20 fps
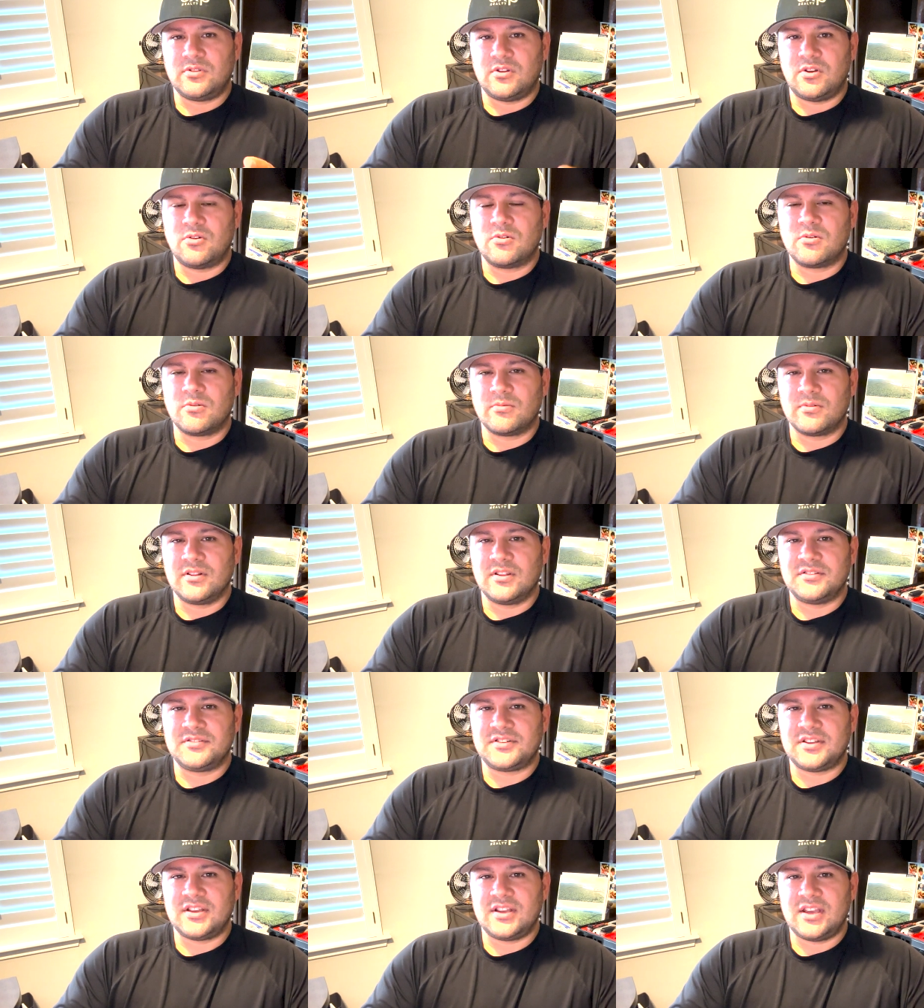local real
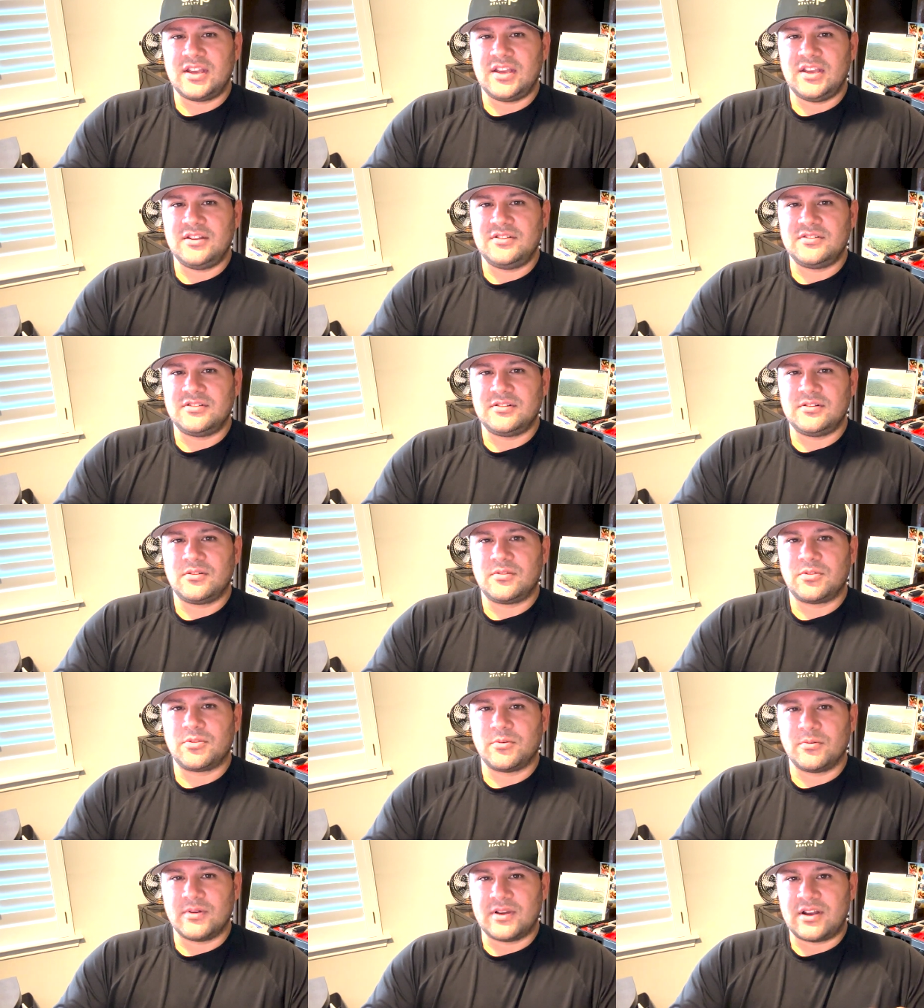estate agent
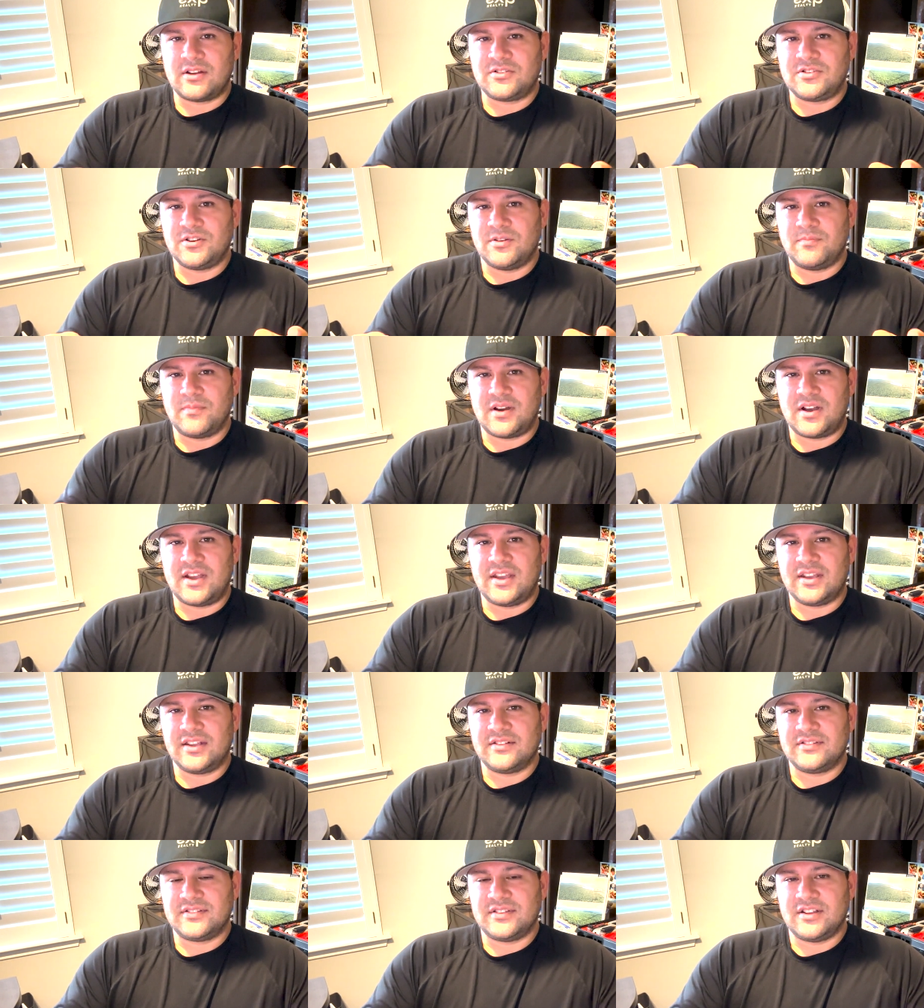throughout your
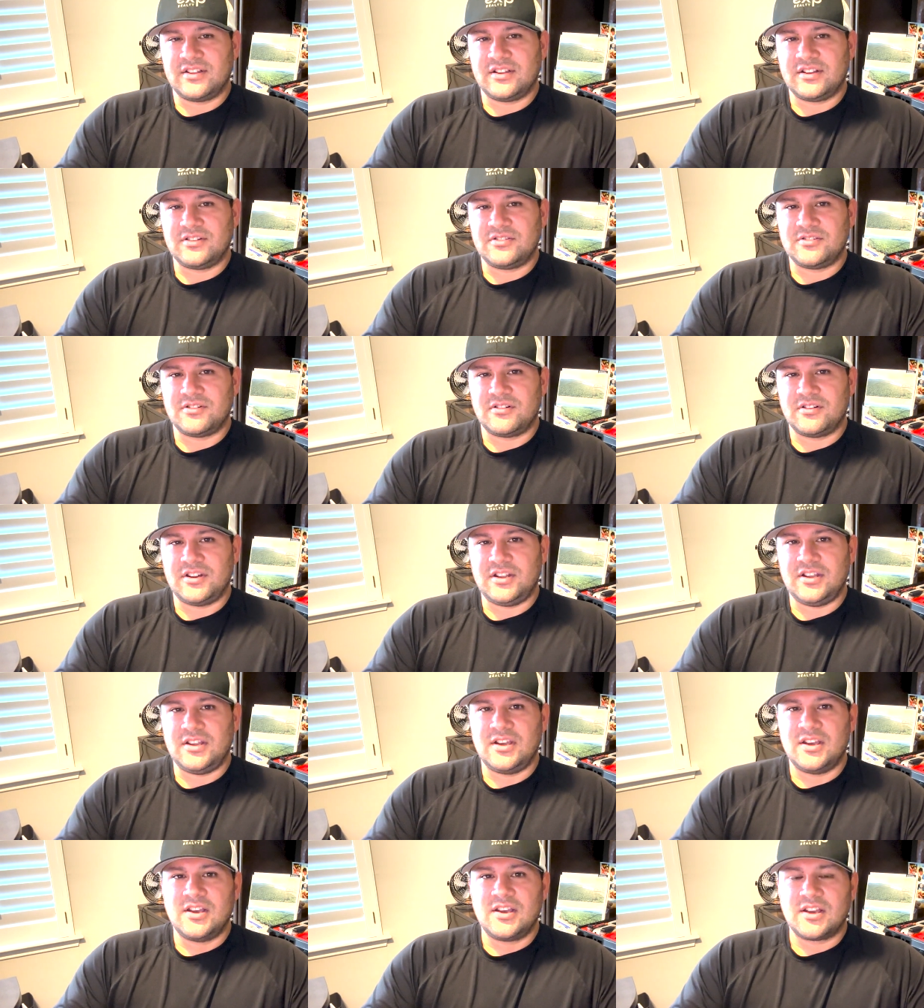buying and selling
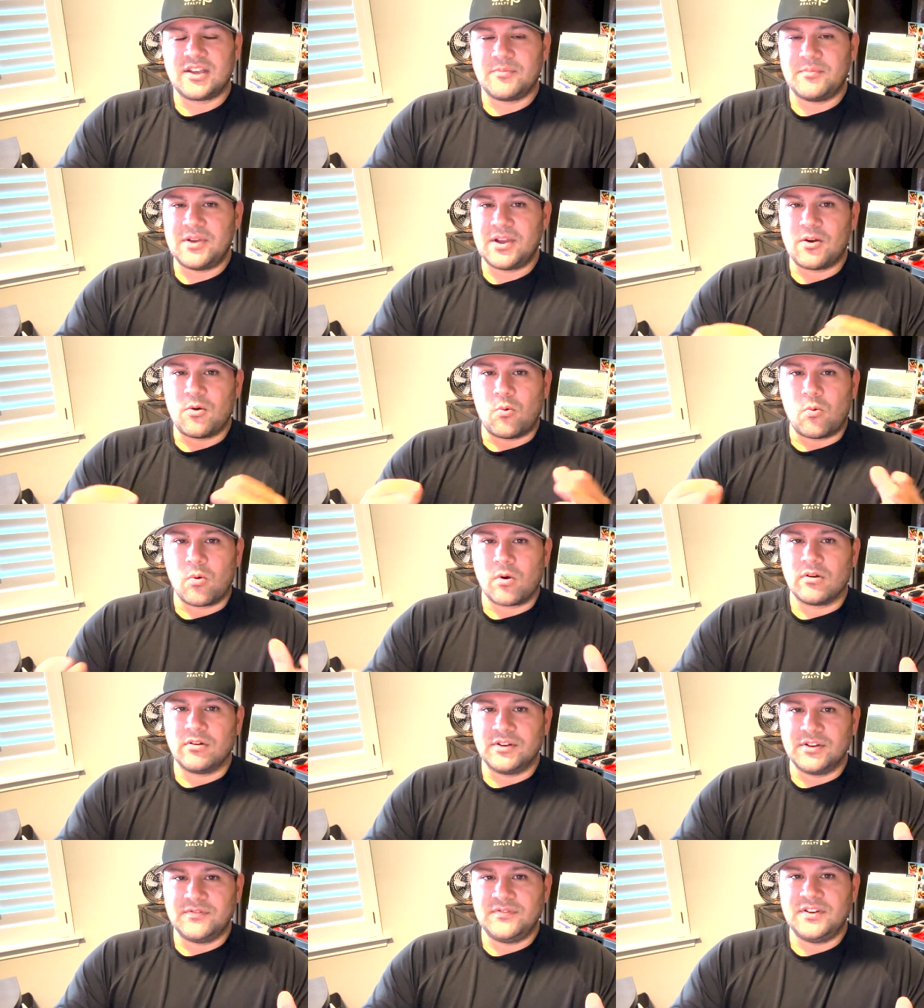journey can make a
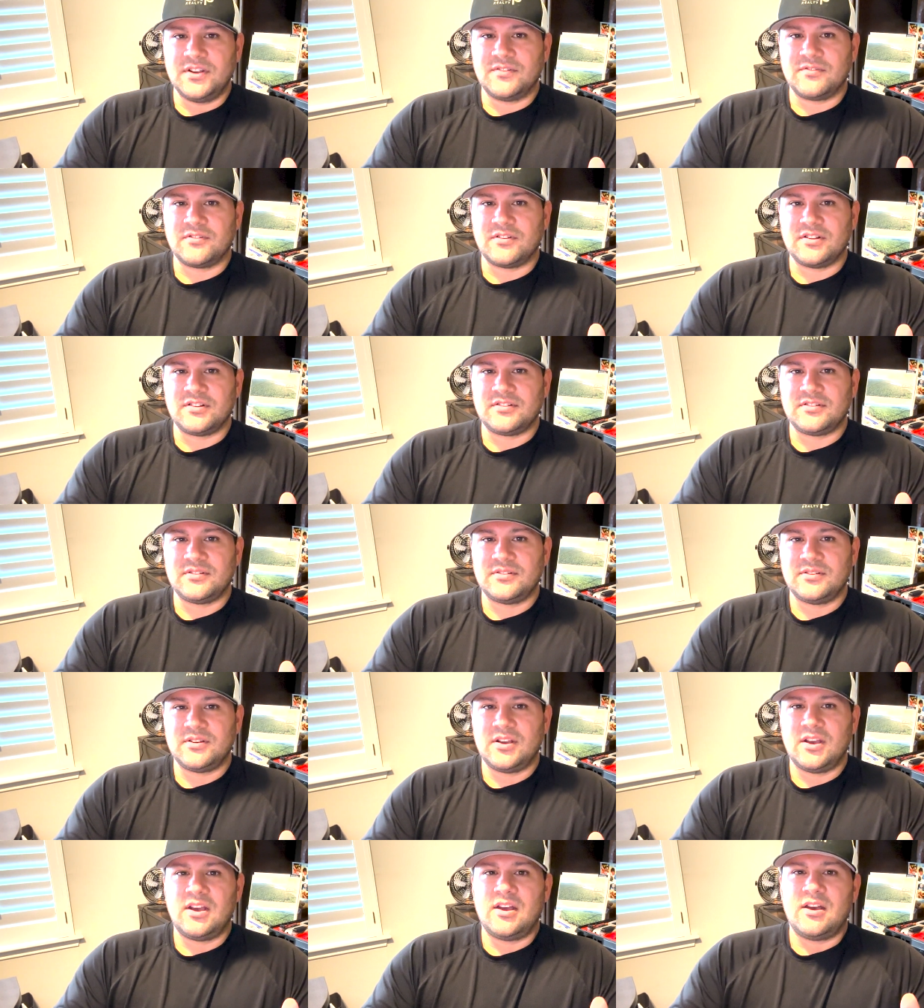world of difference.
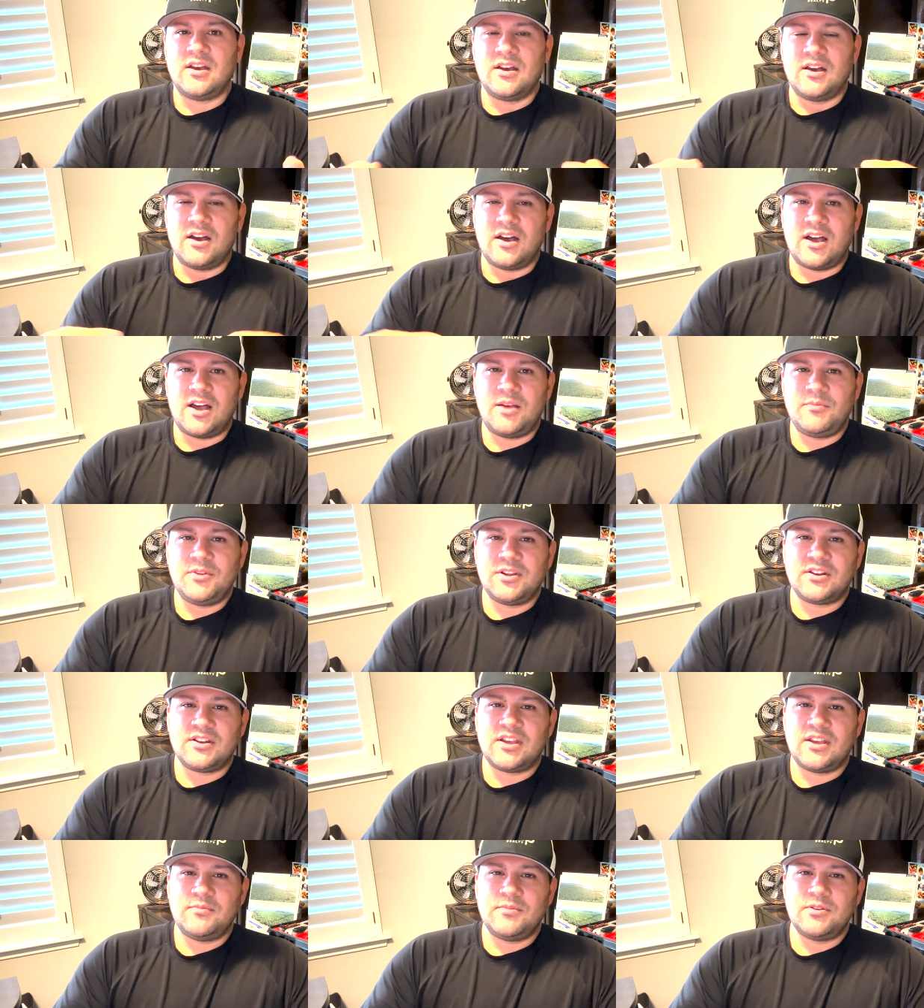I'm
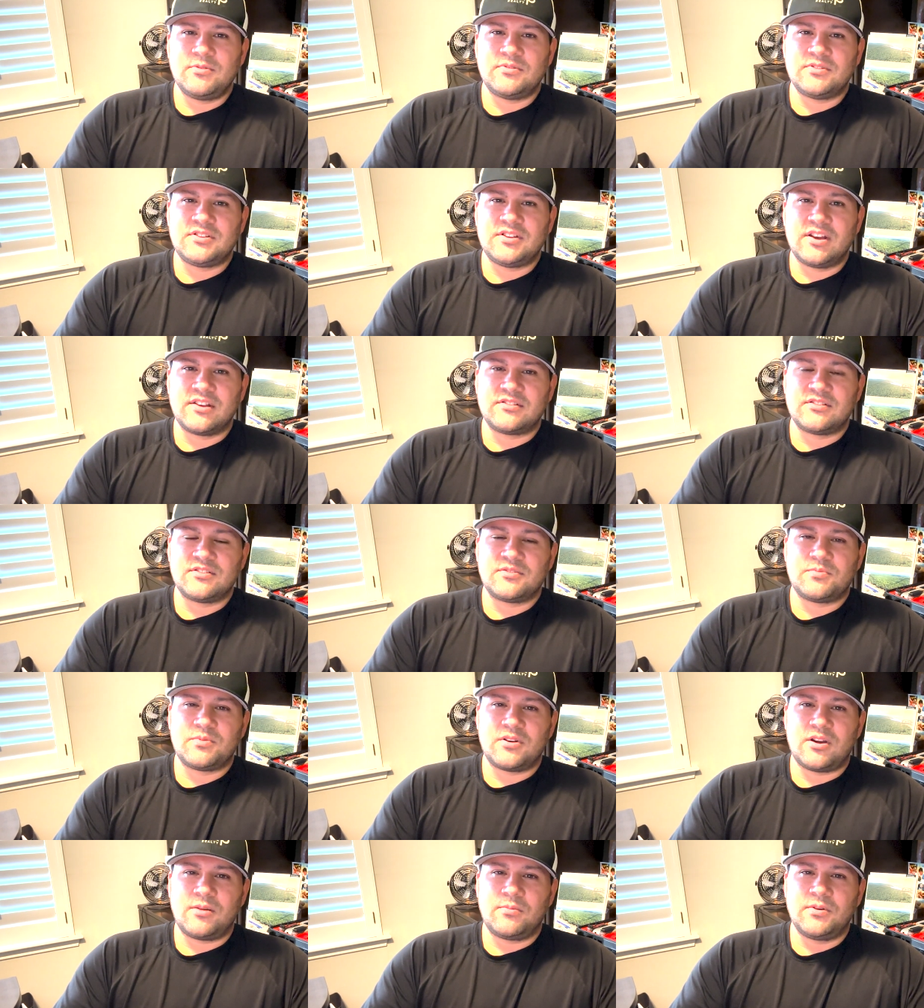Nick Damian with Texas
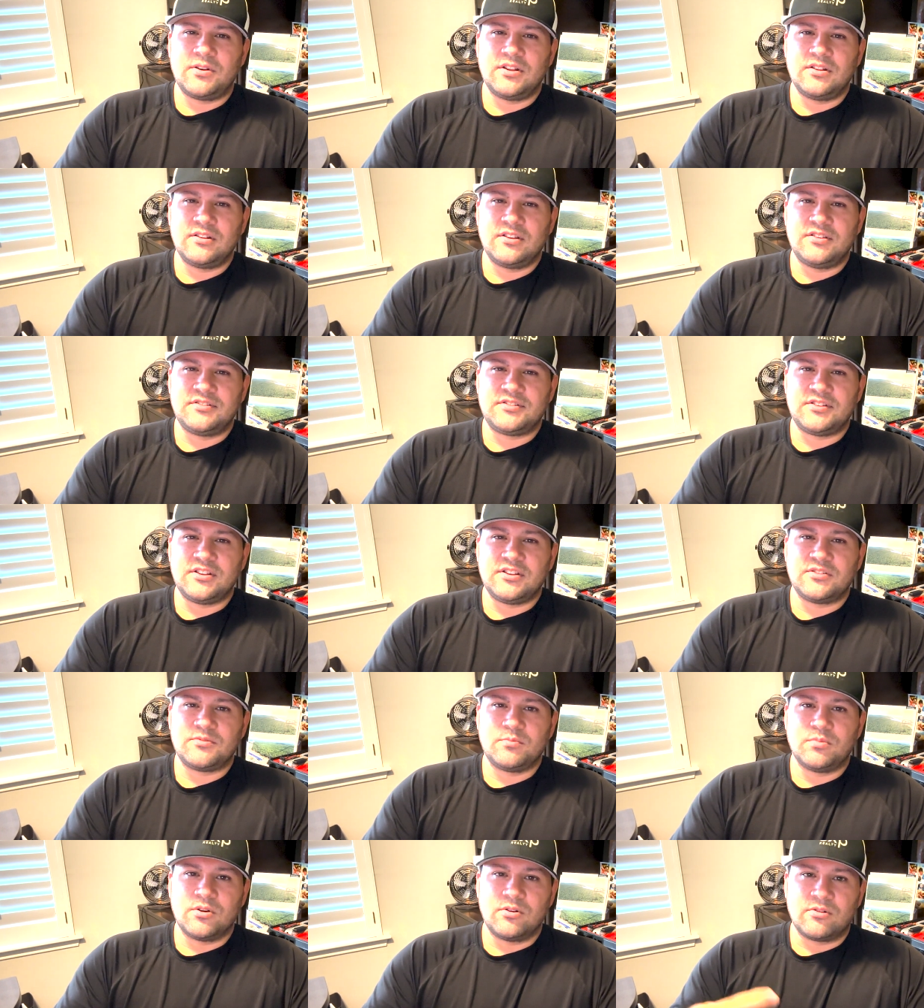Property
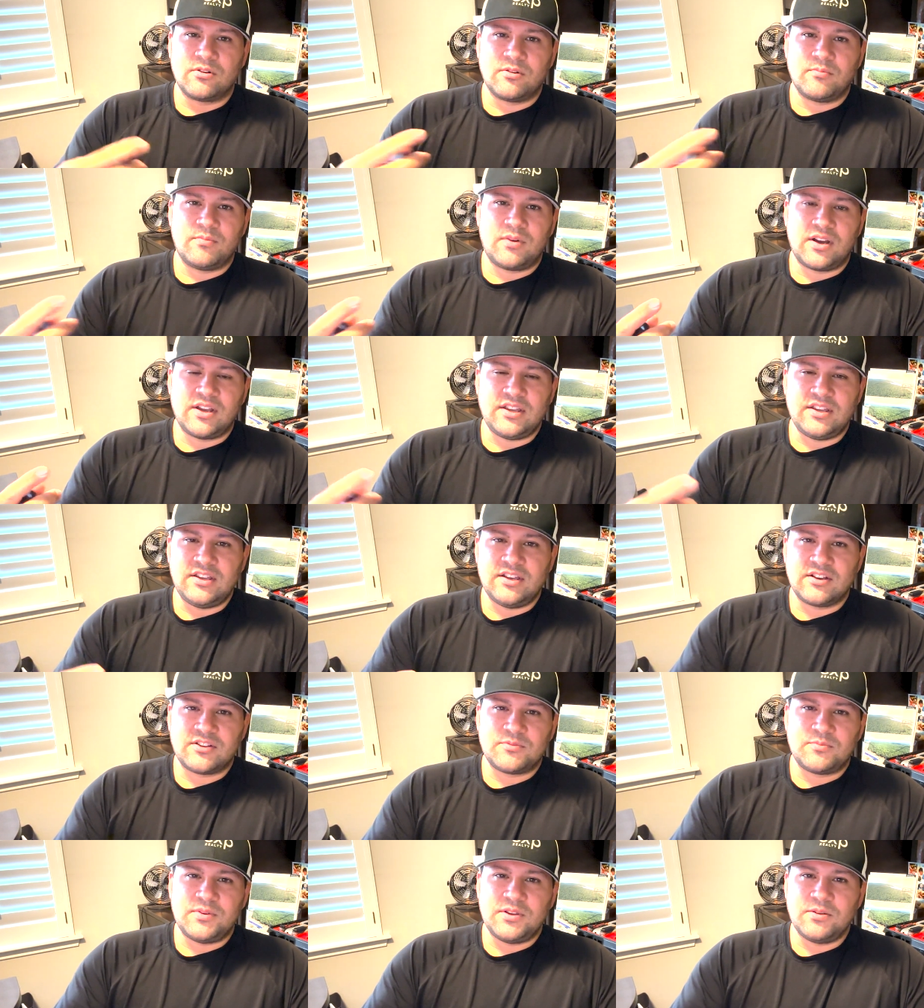Listings, brokered by
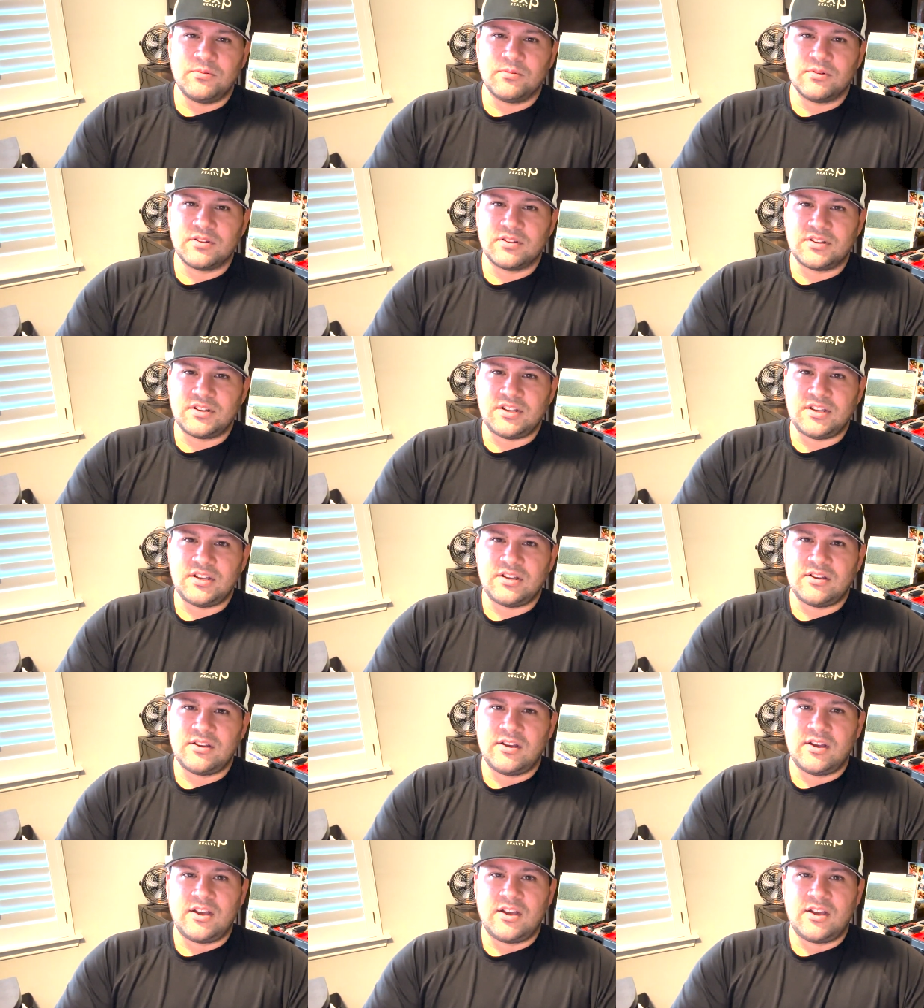eXp Realty.